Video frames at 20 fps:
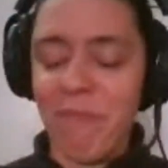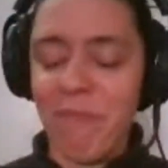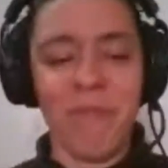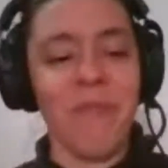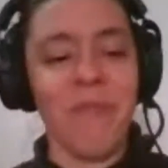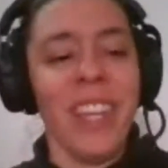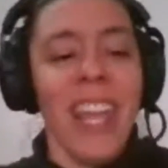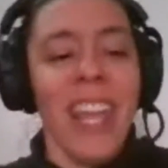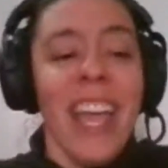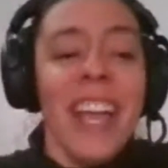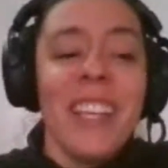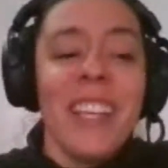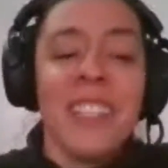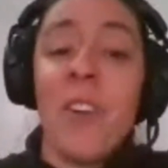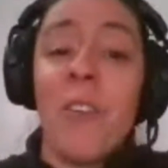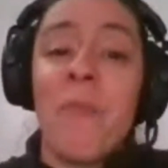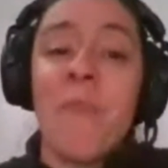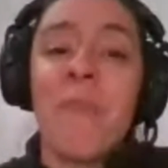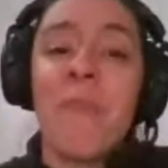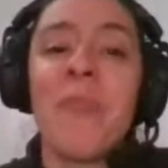So,
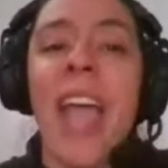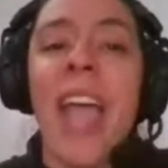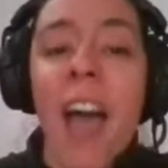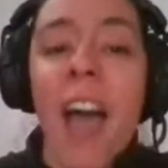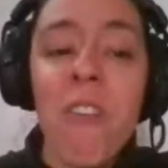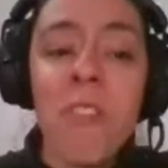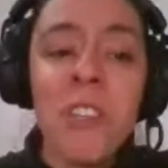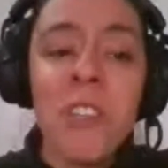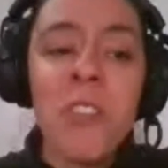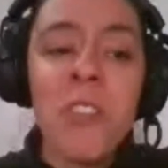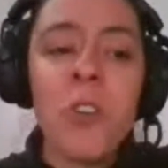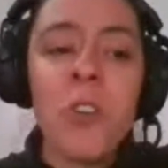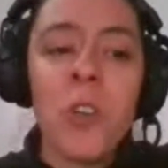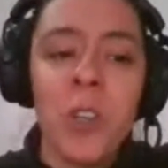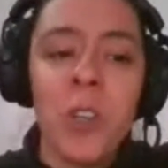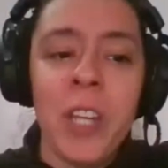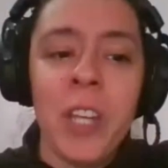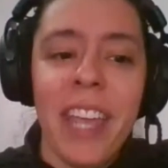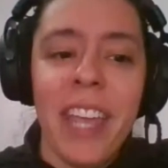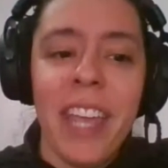how do you create
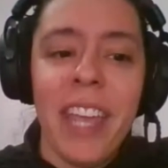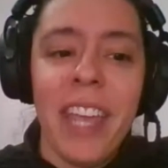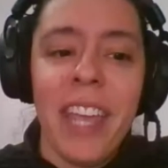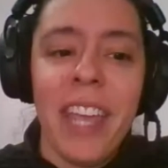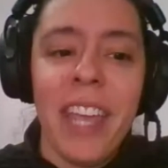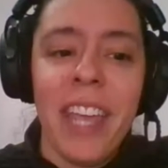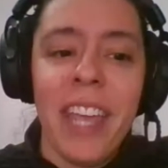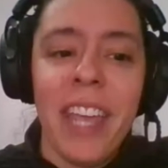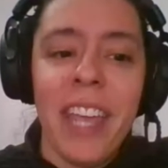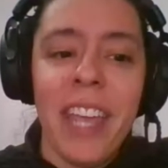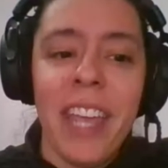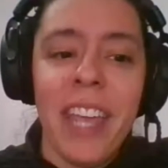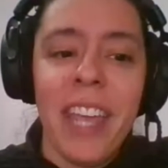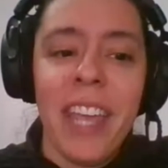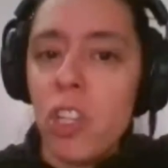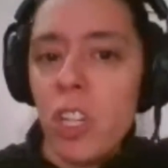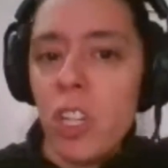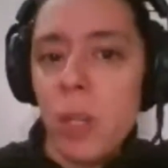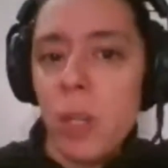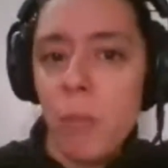a language learning
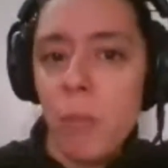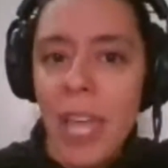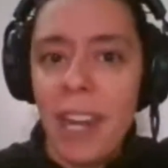plan